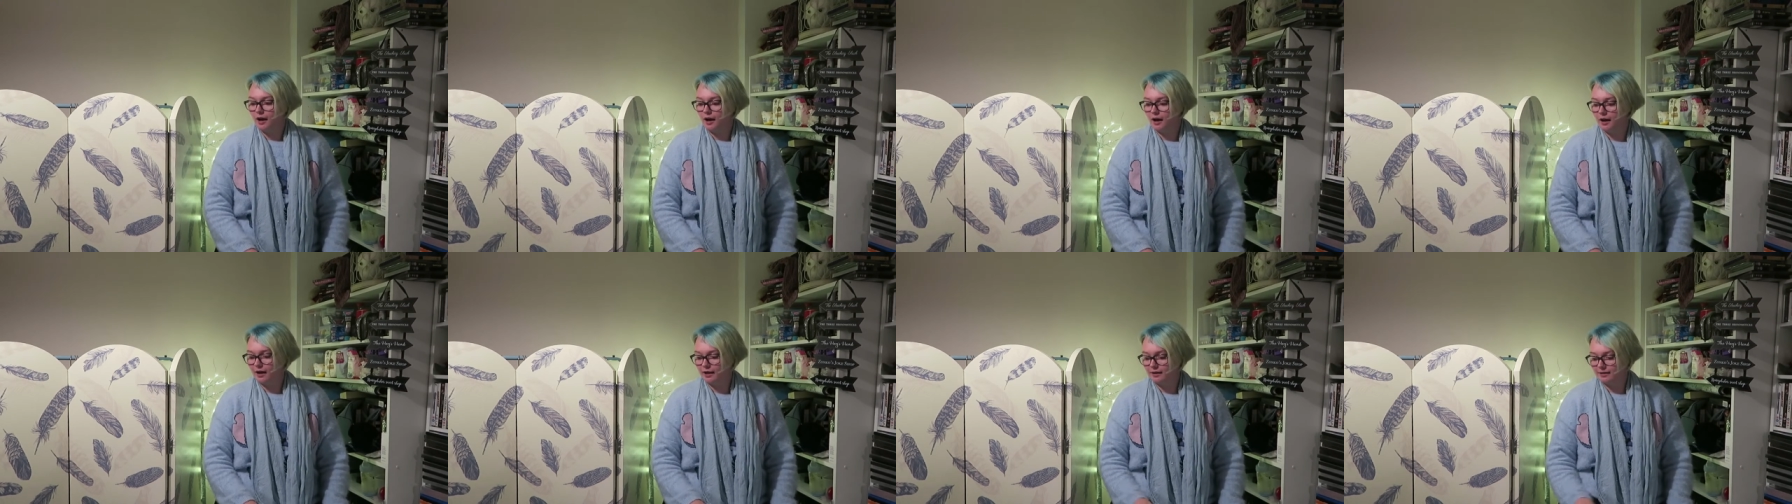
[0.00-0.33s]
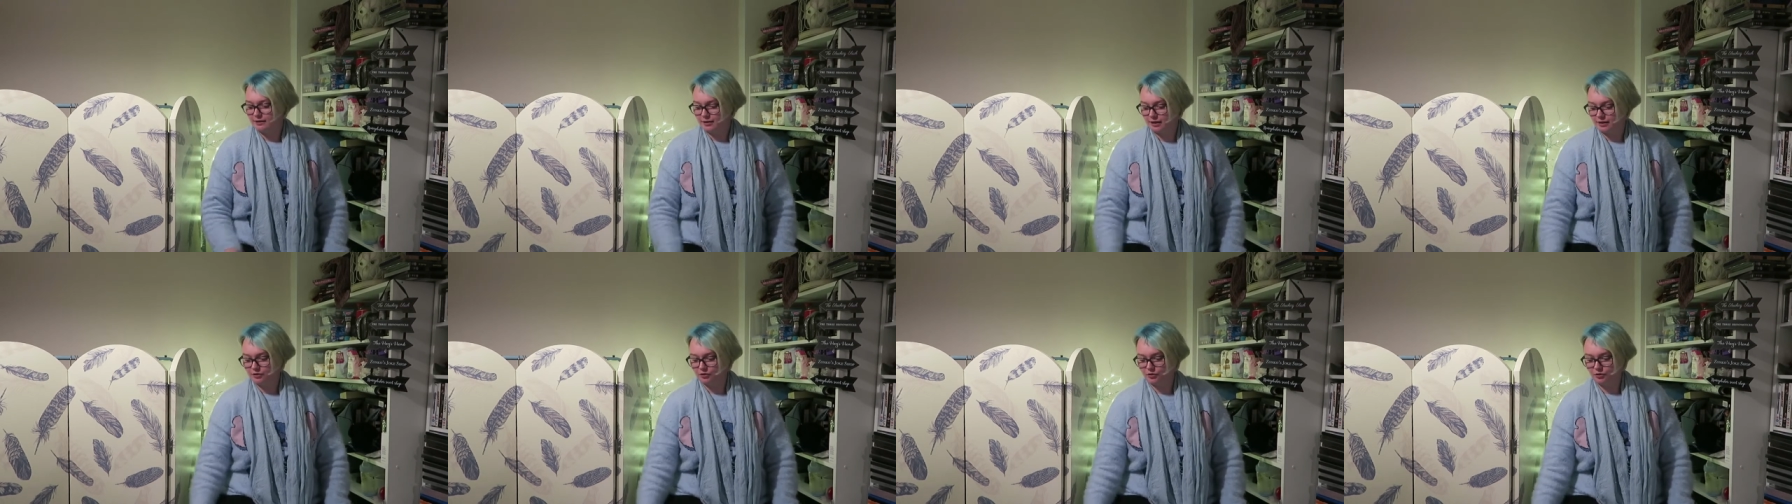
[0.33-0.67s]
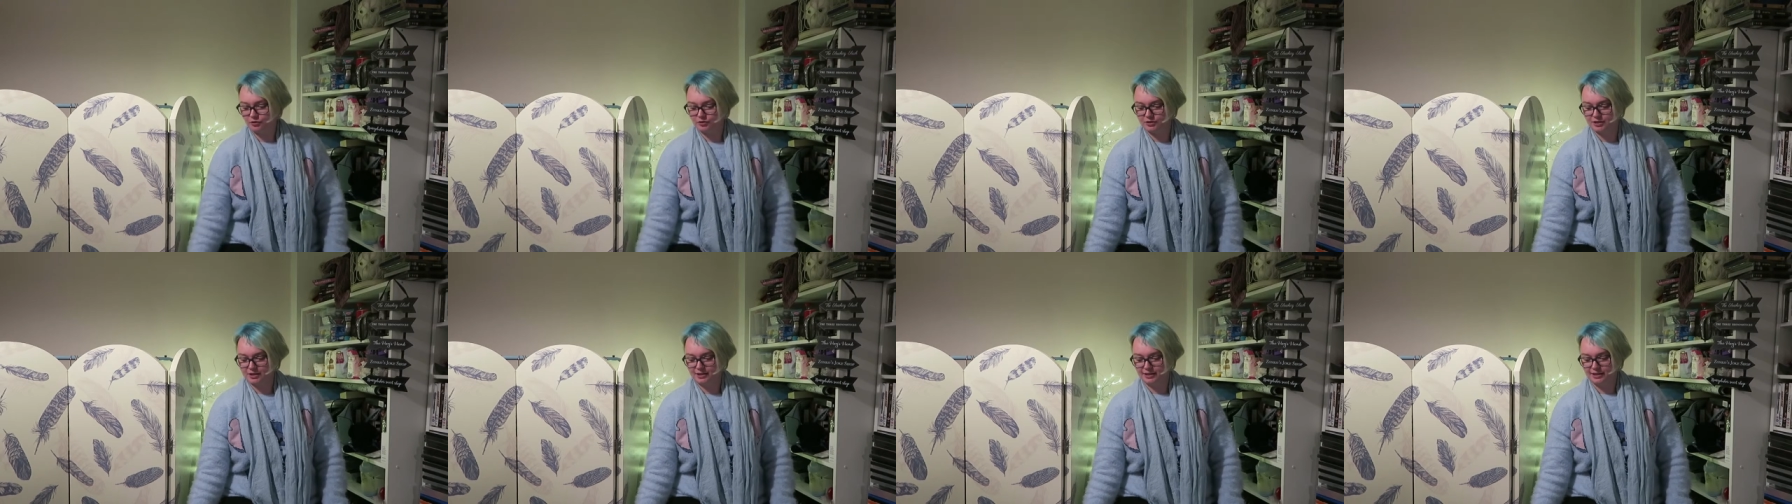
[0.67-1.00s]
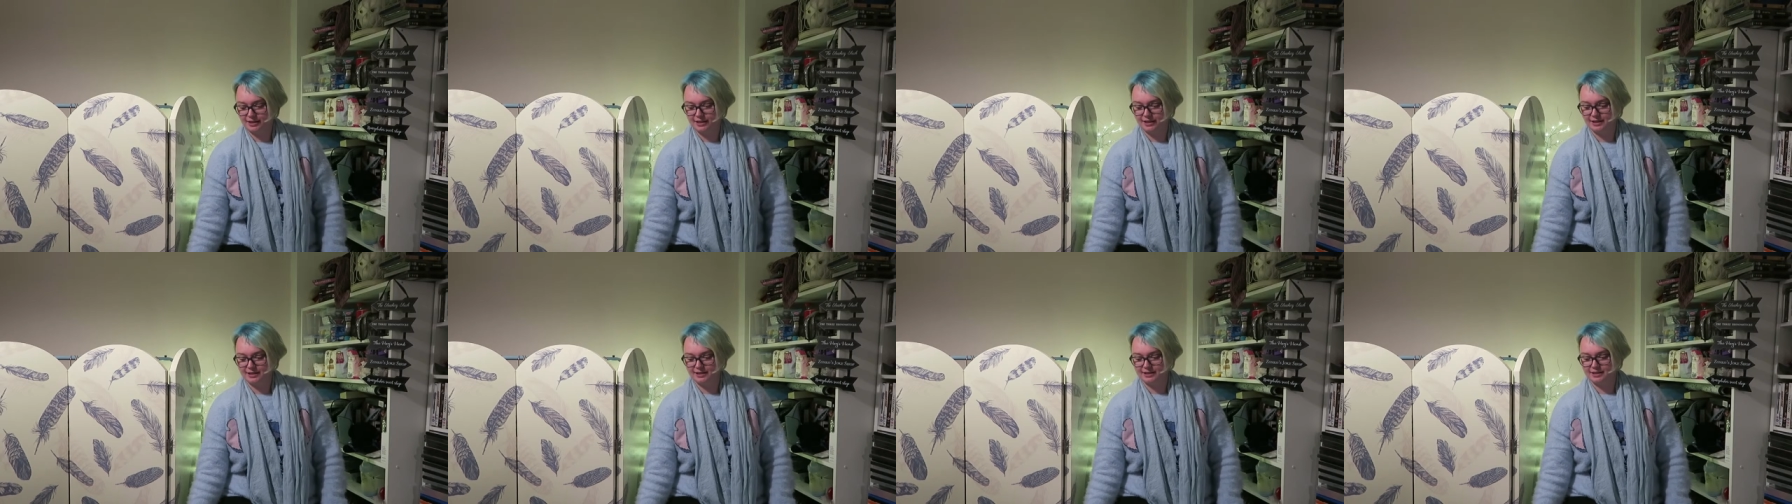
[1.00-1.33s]
I then got
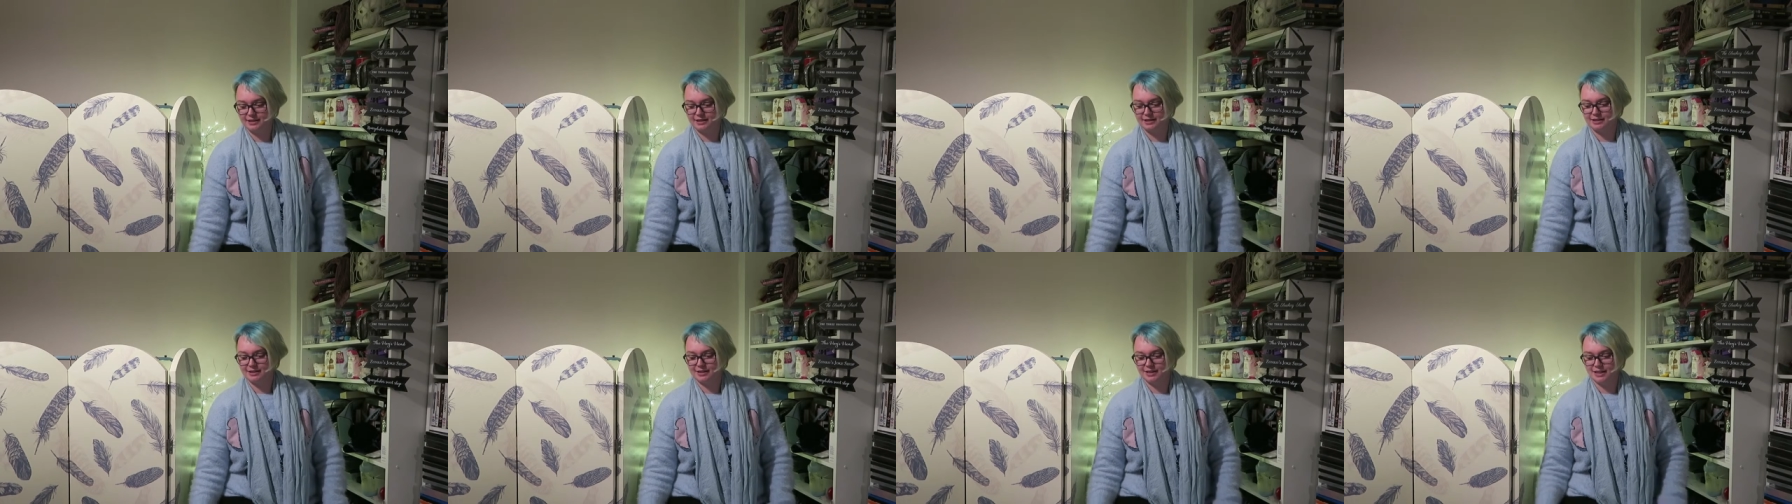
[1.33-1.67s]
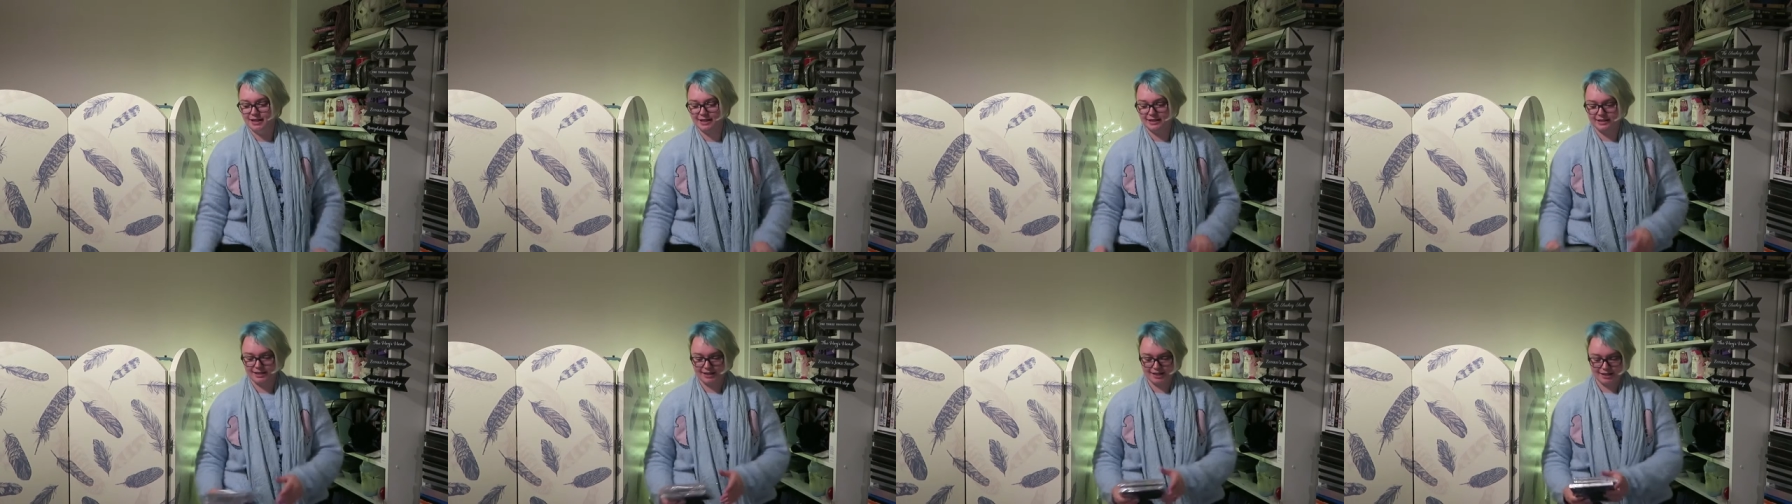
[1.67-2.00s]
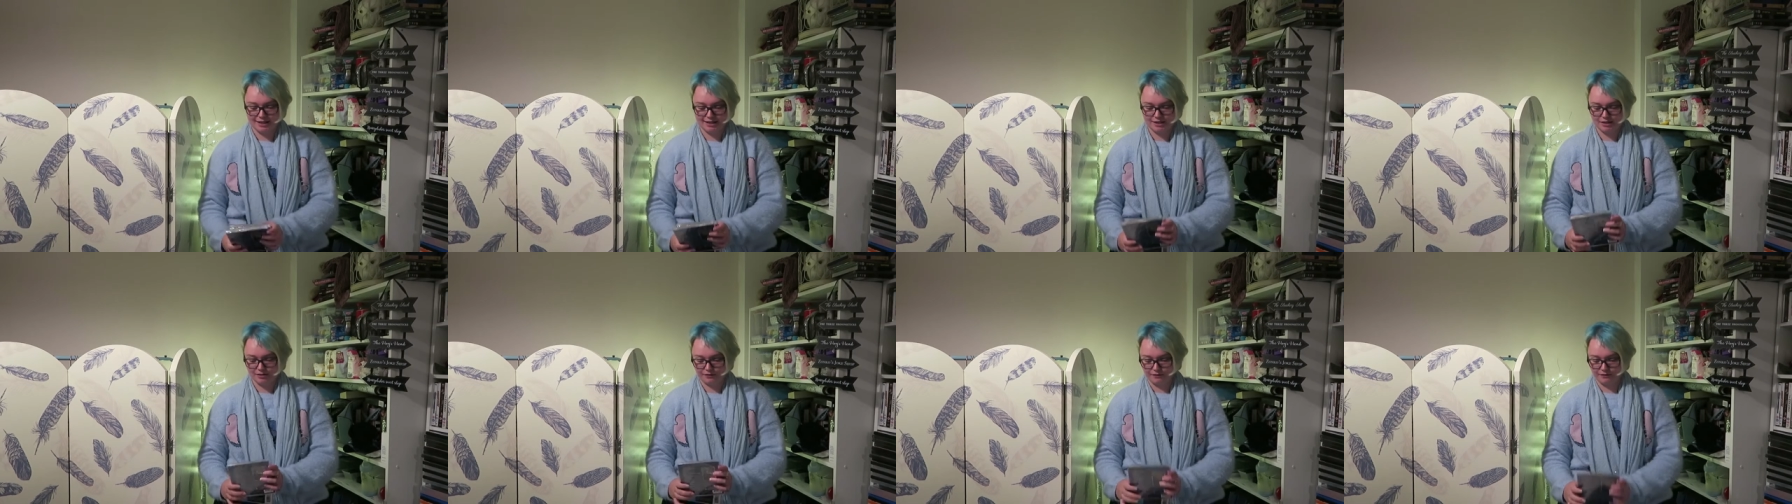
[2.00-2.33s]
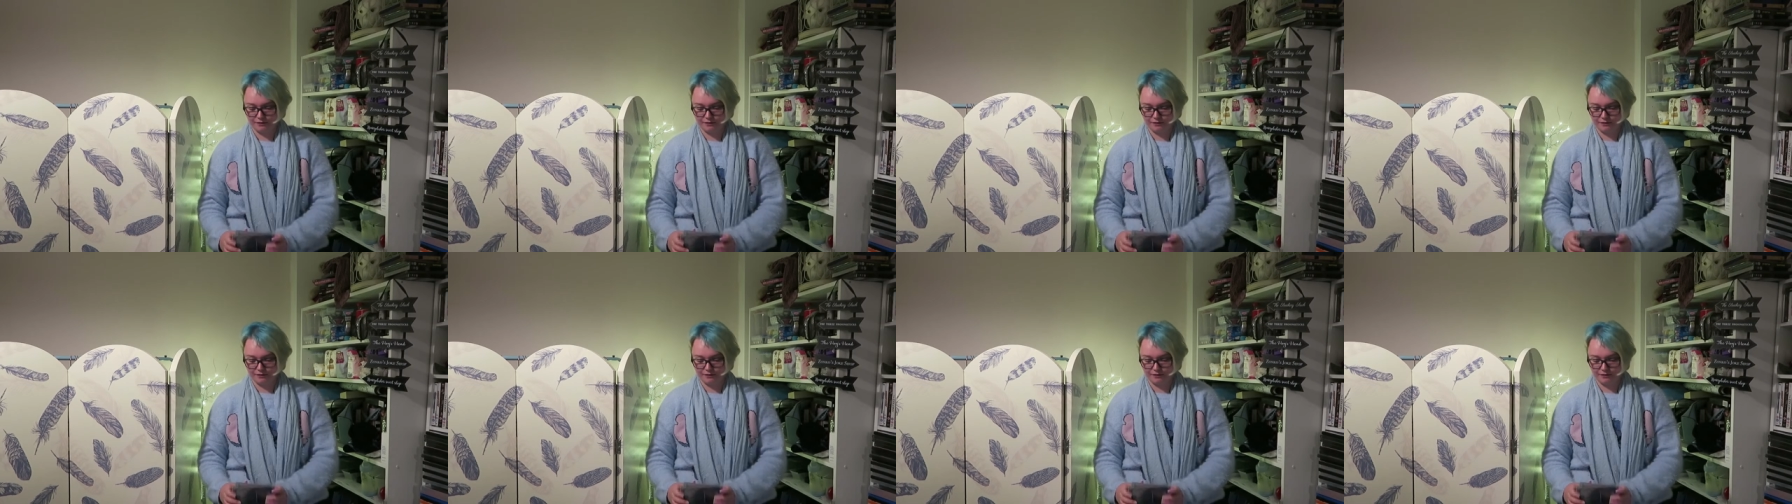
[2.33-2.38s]
these CDs